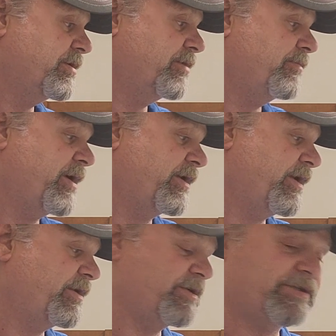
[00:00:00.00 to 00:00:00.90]
You might need it
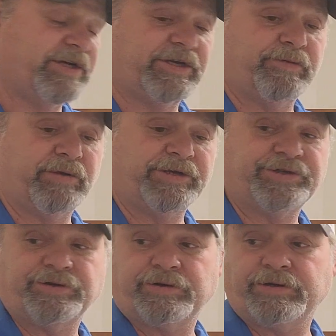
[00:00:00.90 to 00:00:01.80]
to check your blood
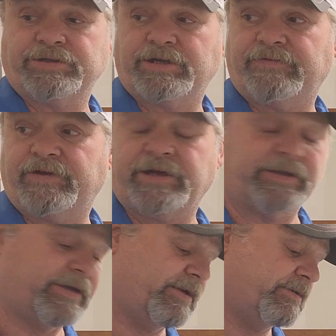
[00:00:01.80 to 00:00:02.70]
sugar and stuff like
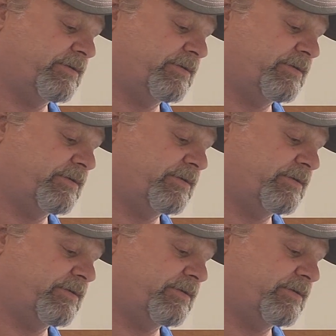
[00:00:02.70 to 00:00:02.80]
that.